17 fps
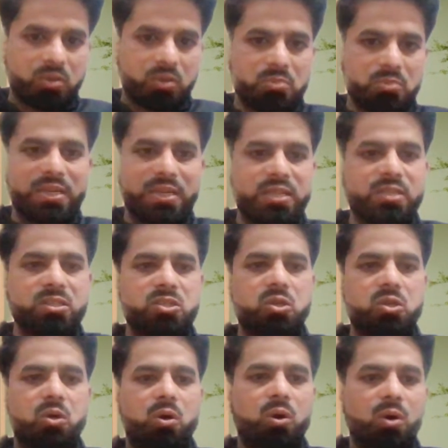to
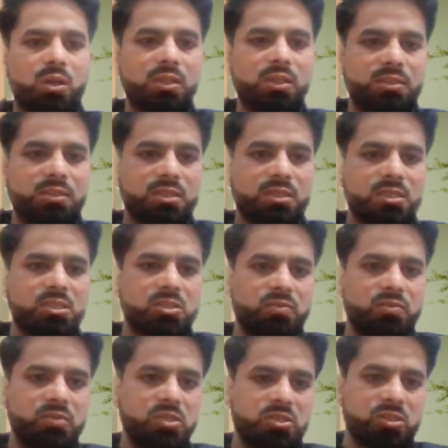manage all the
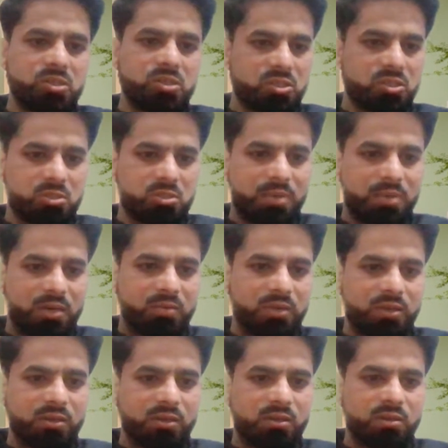things which disturb
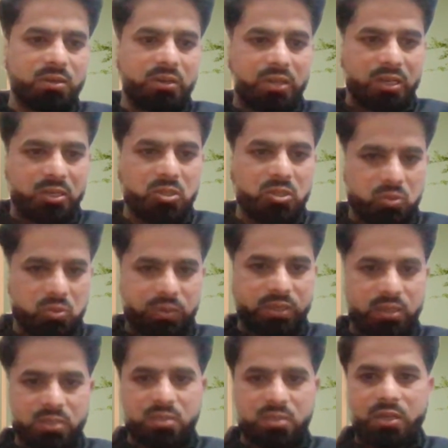our
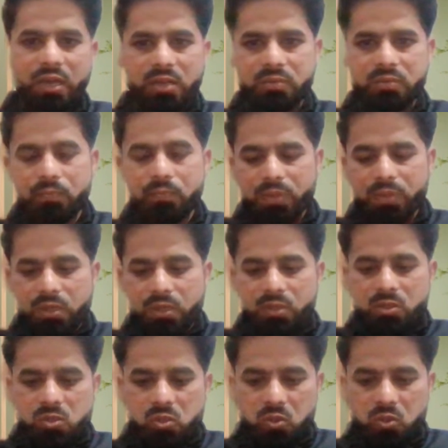day-to-day life.
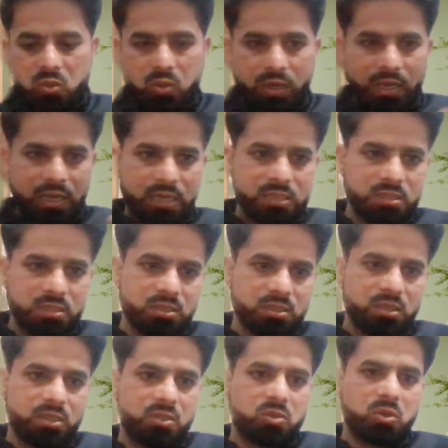So as
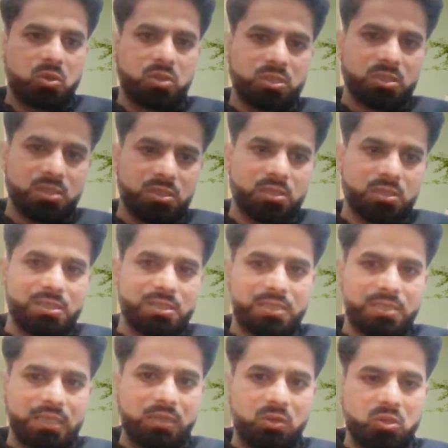Dr.
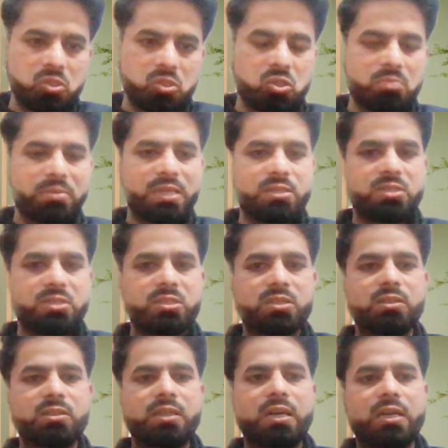Singh also
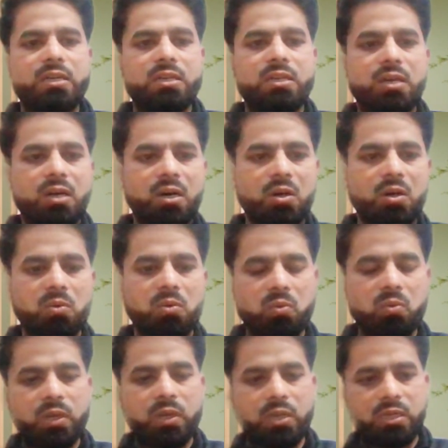mentioned, that
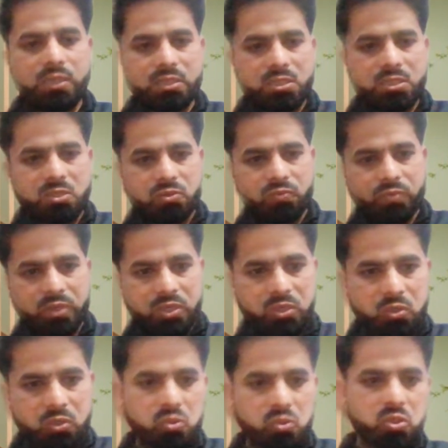how it is
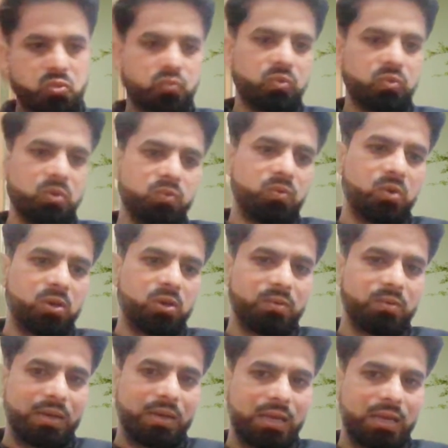very useful for
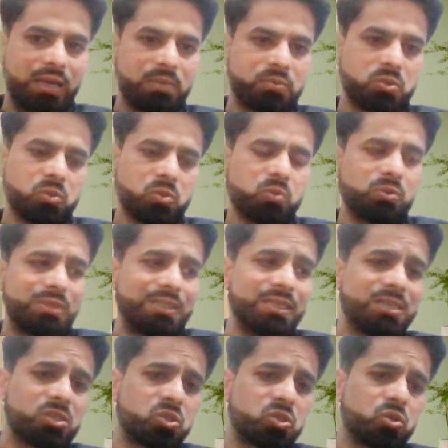our life, so
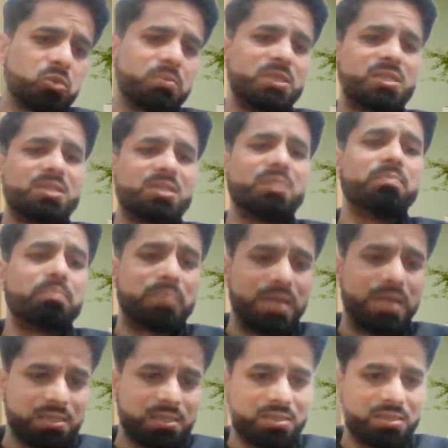there should be some
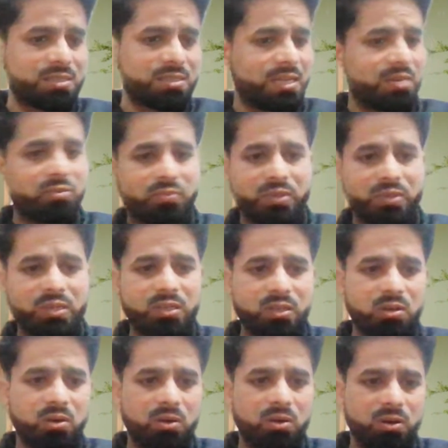practices, and
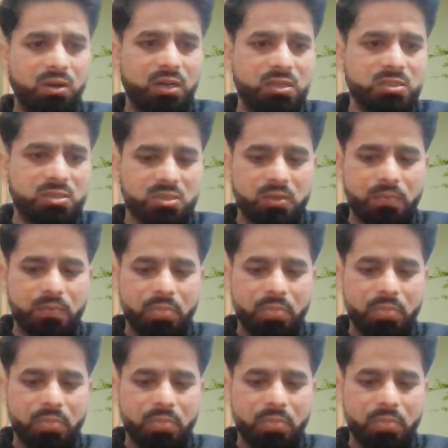we as